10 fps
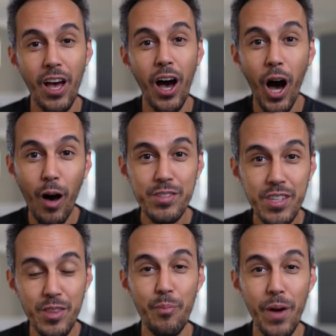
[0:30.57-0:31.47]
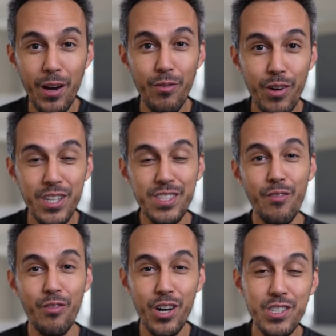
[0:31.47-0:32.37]
Obviously, the metaverse and
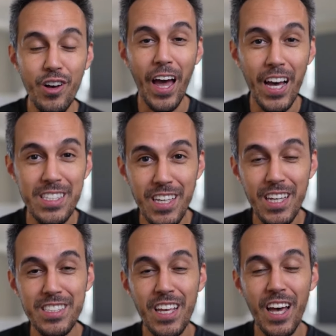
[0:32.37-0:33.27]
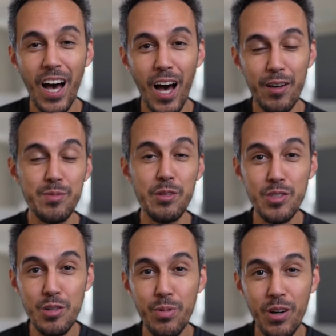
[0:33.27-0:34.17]
virtual assets has been
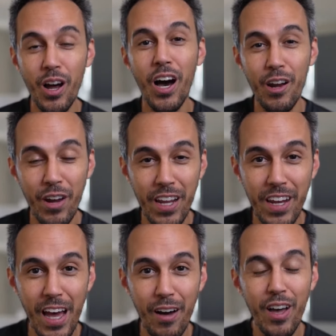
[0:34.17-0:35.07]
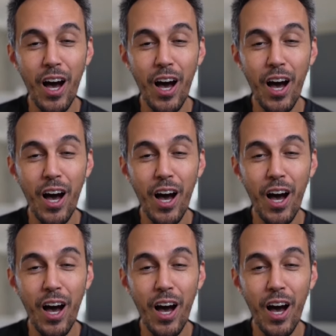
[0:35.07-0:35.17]
super hot right now.